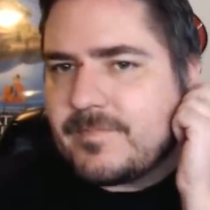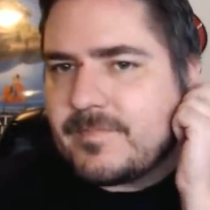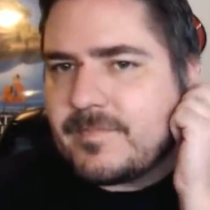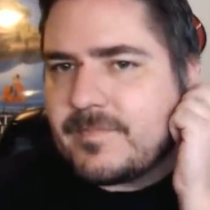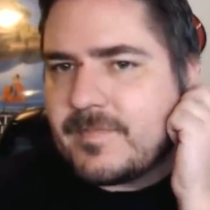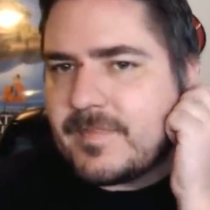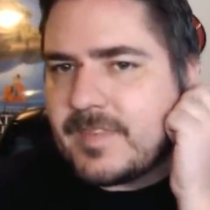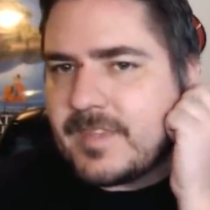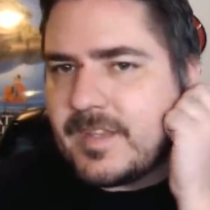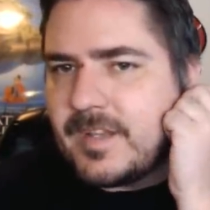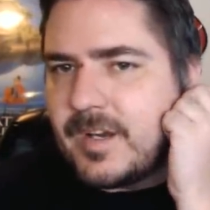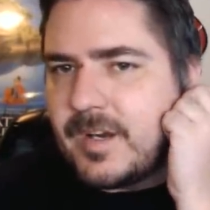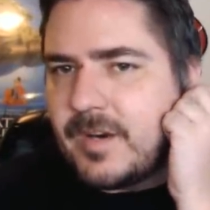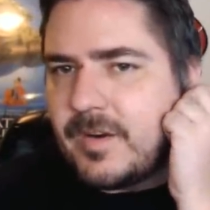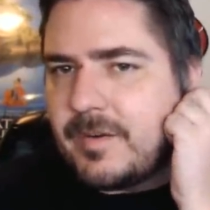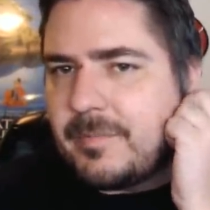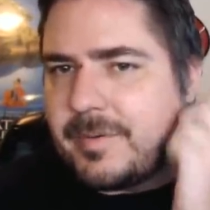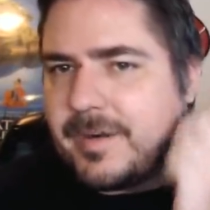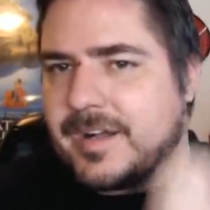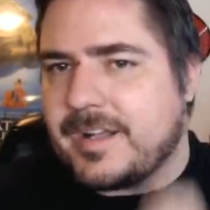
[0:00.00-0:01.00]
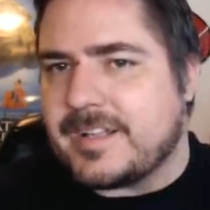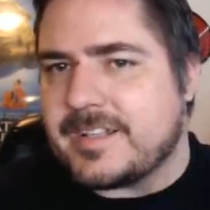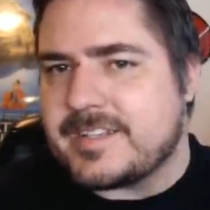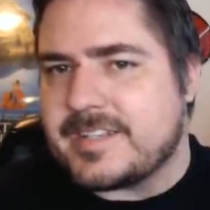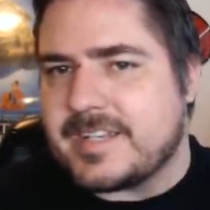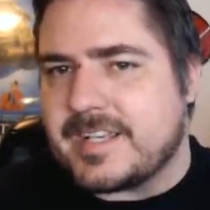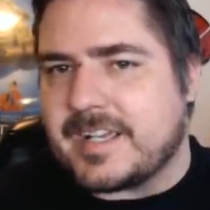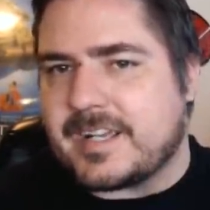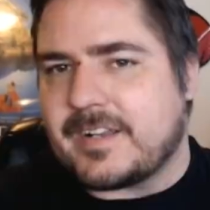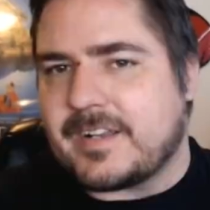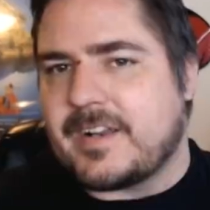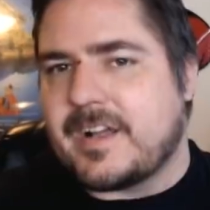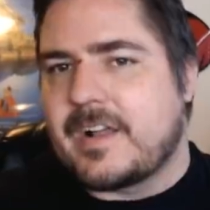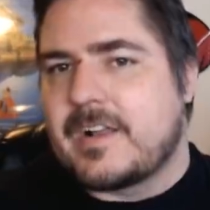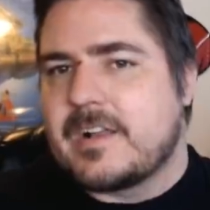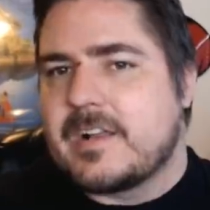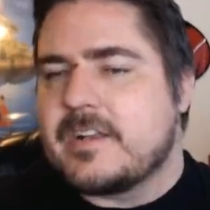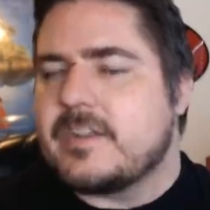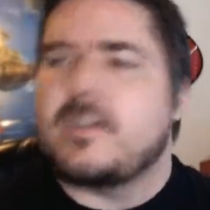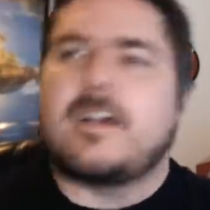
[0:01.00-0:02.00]
No, abolish the Echo. No,
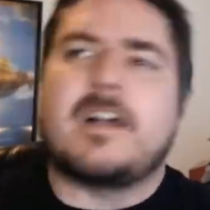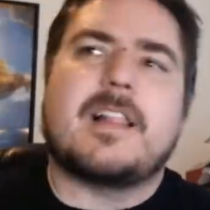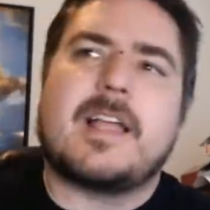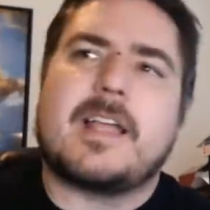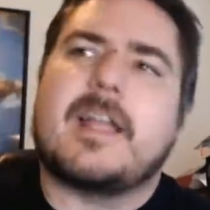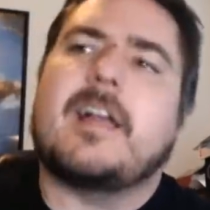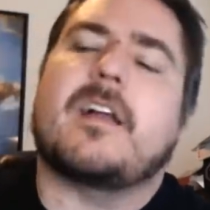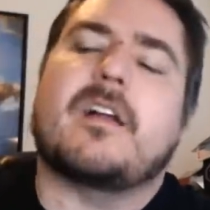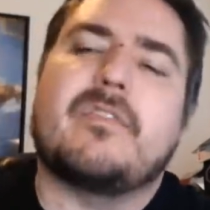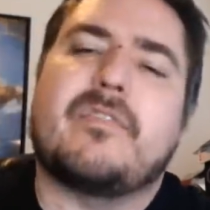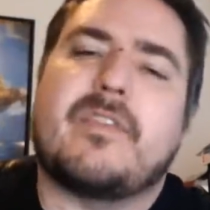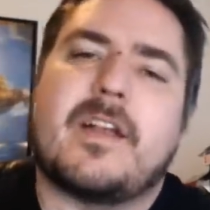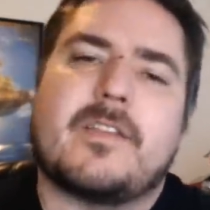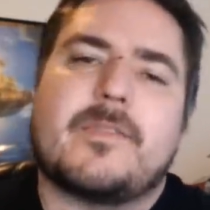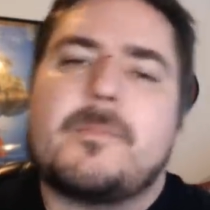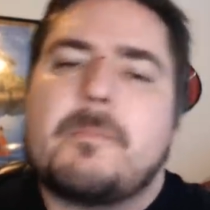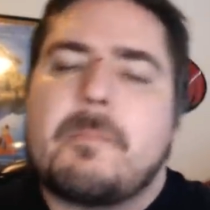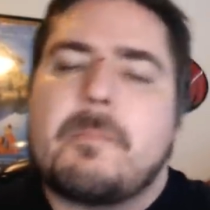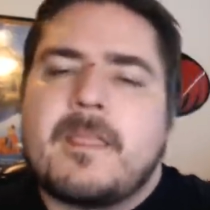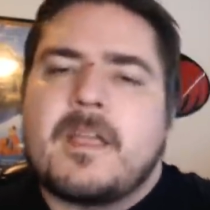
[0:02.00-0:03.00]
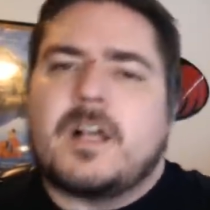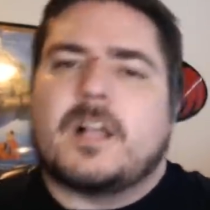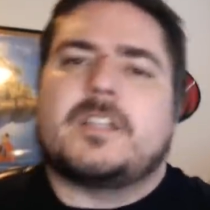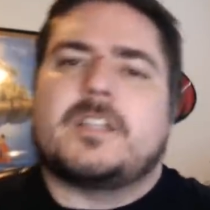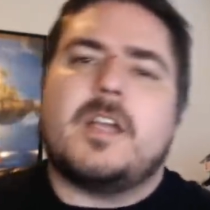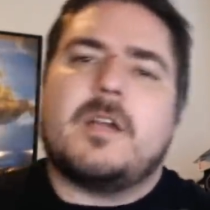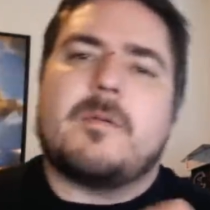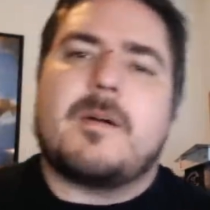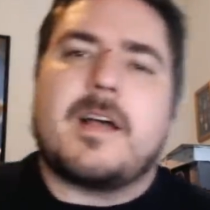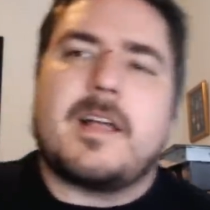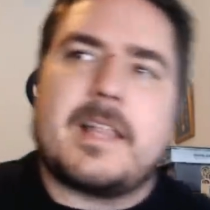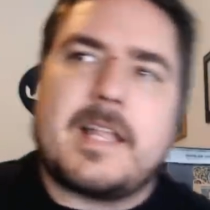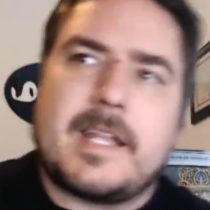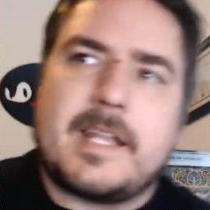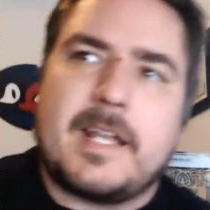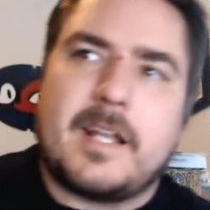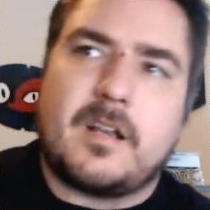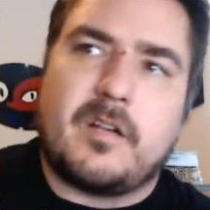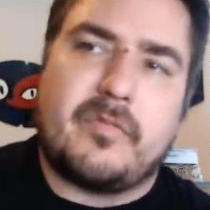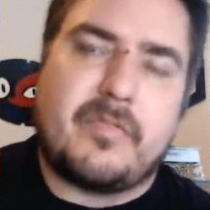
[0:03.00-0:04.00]
I like Echo Fighters. I'll tell you why I like
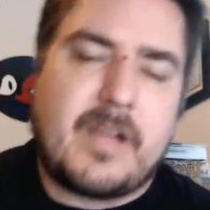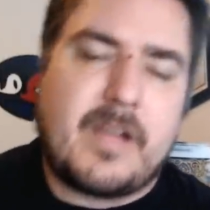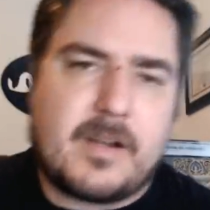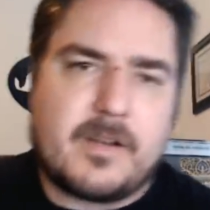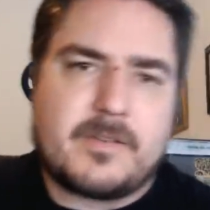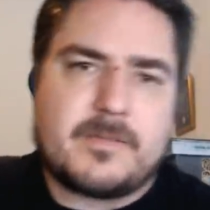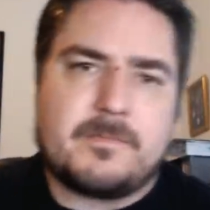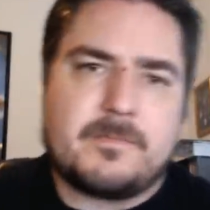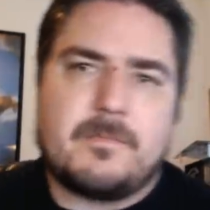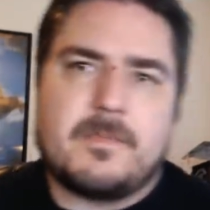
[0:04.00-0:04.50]
Echo Fighters.